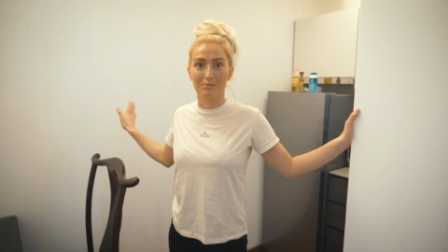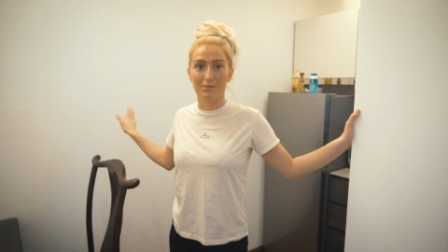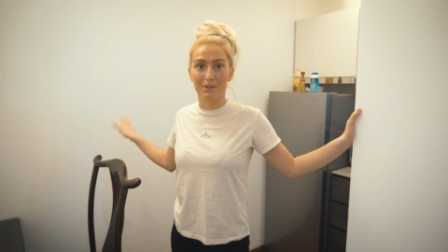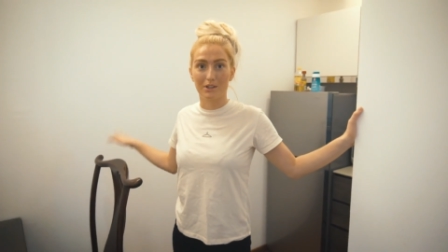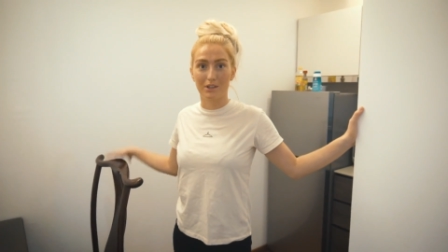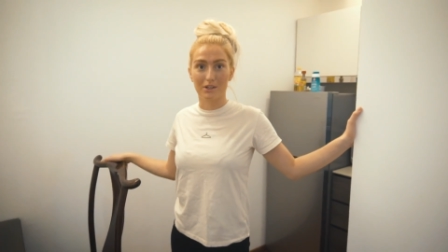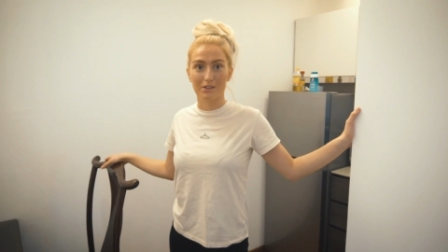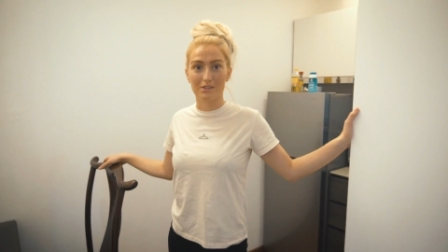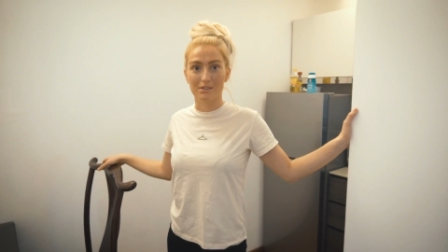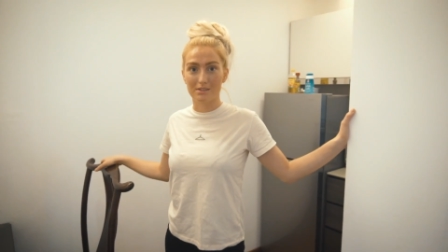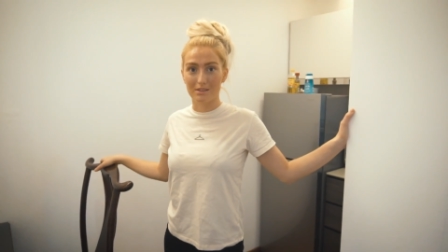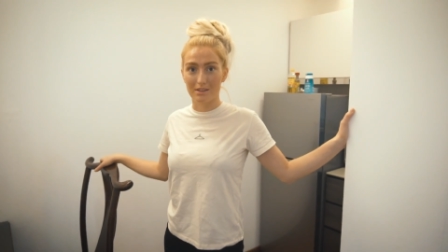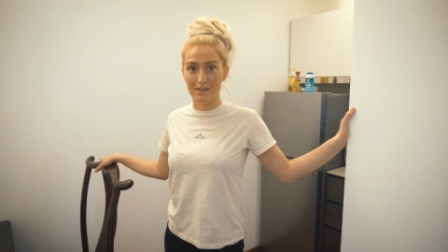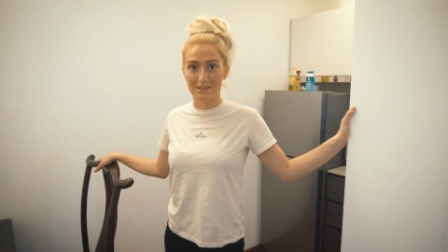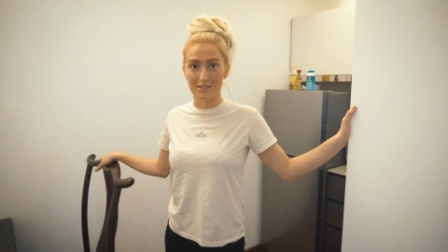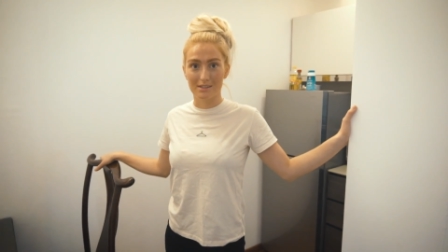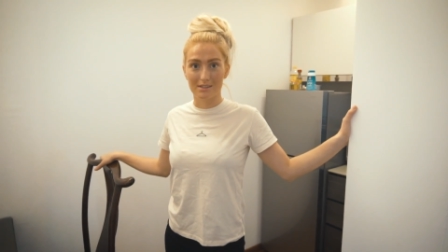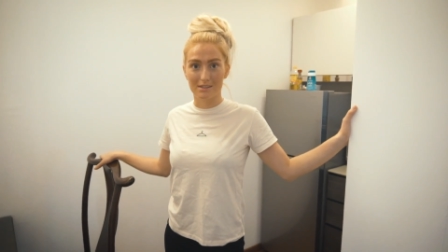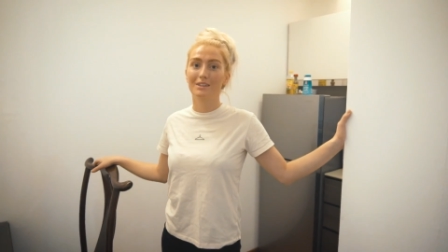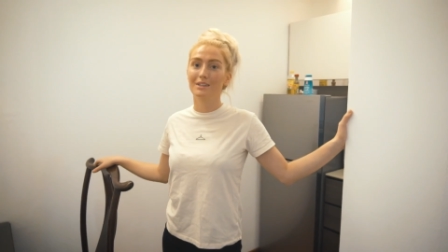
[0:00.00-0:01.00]
because
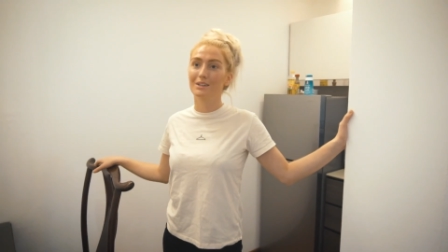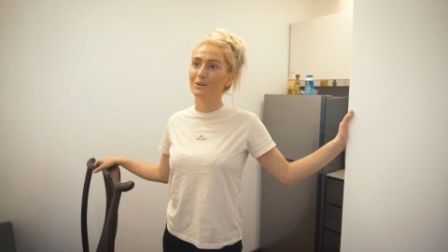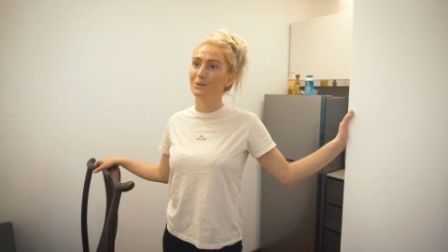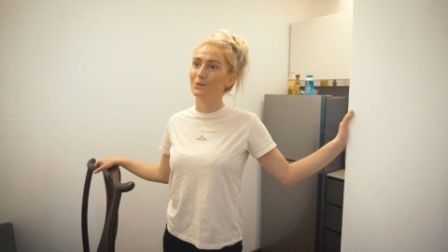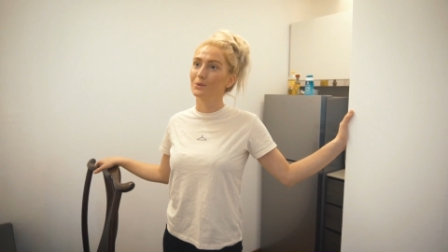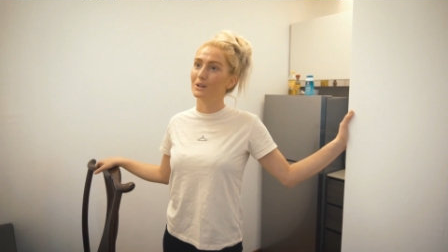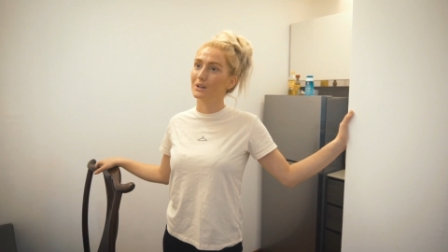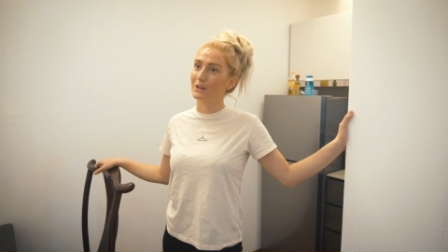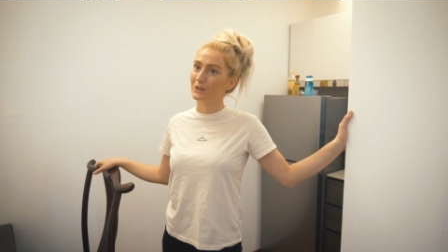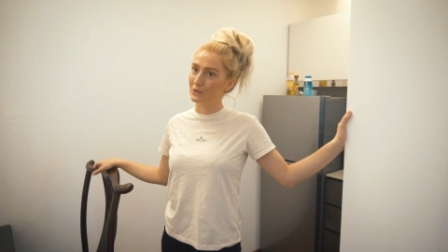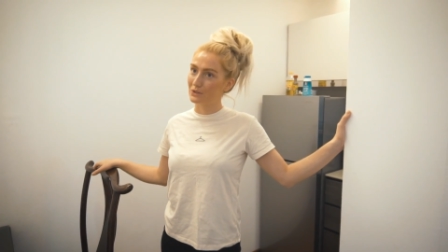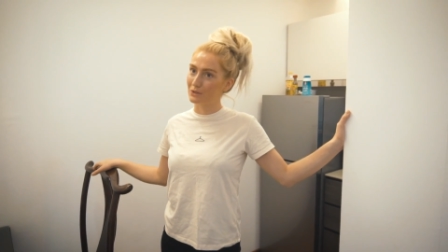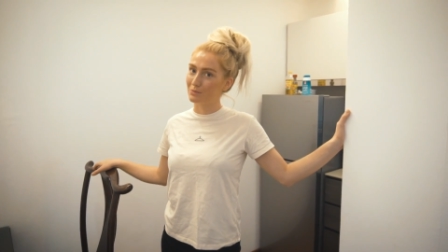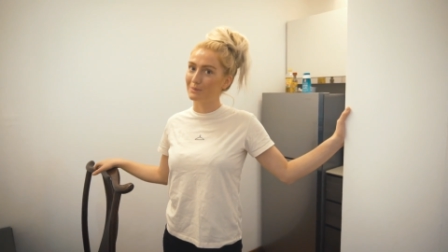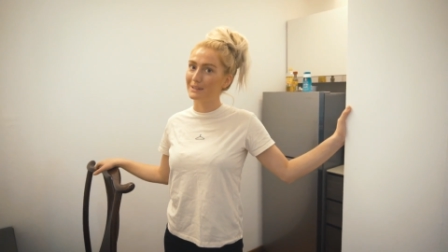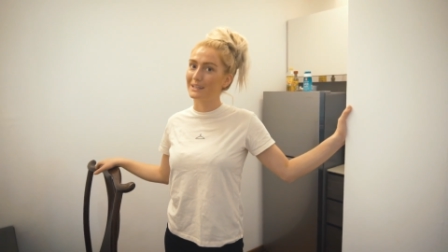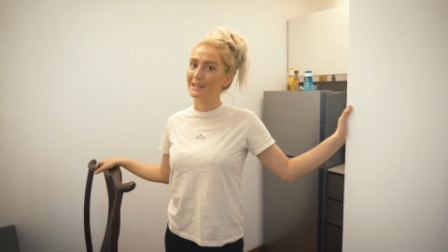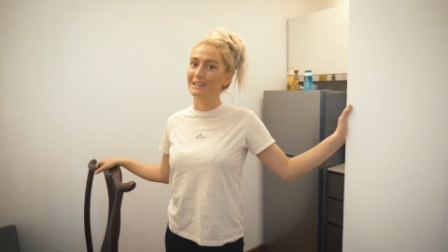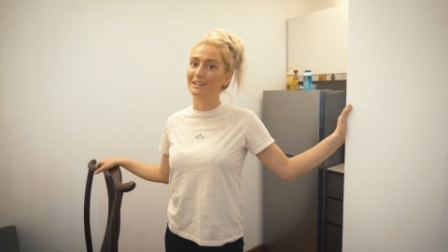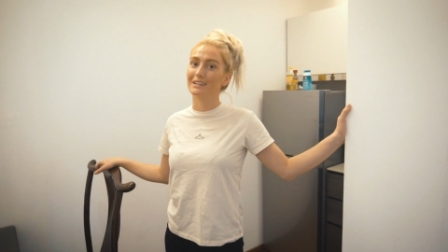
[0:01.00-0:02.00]
this were not
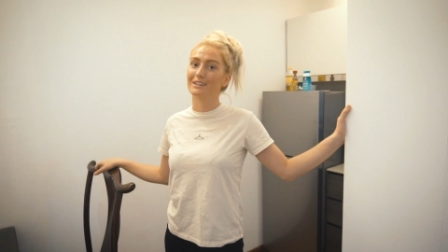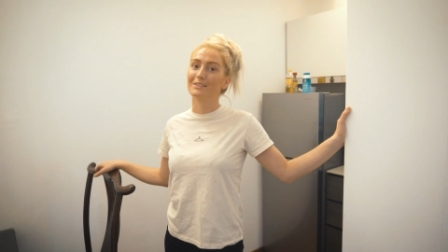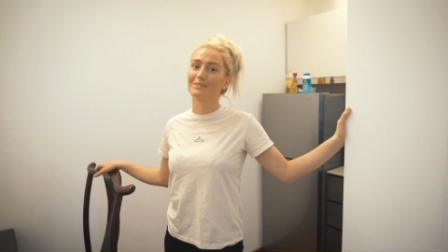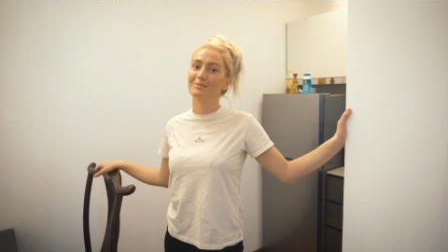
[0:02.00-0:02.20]
planned.